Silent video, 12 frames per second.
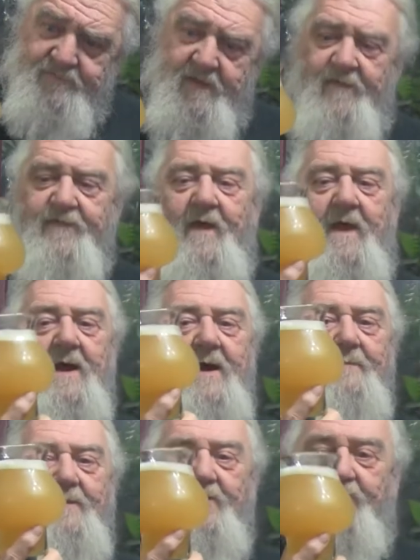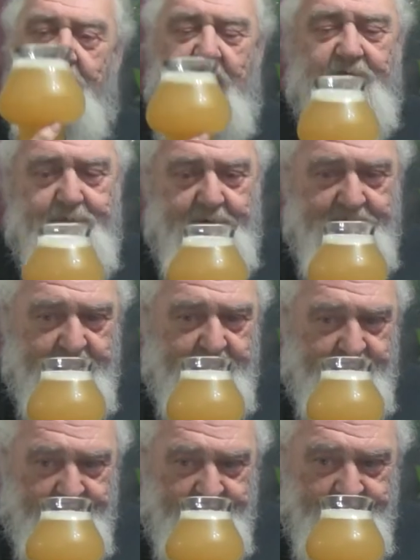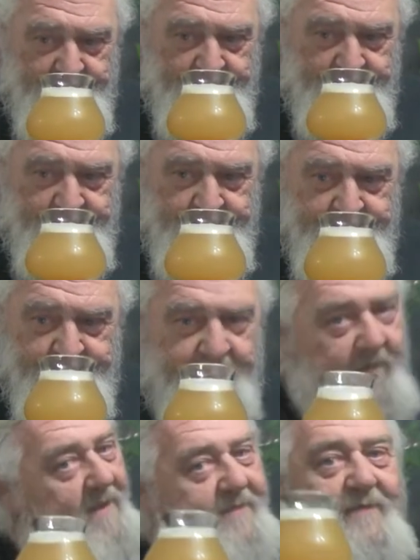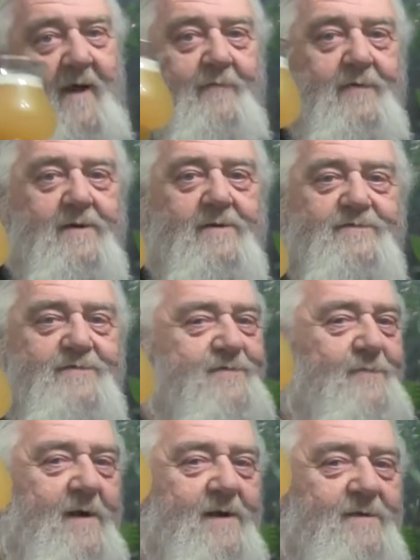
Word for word: not say, but it smells pretty good. Let's dive in. Cheers, everybody.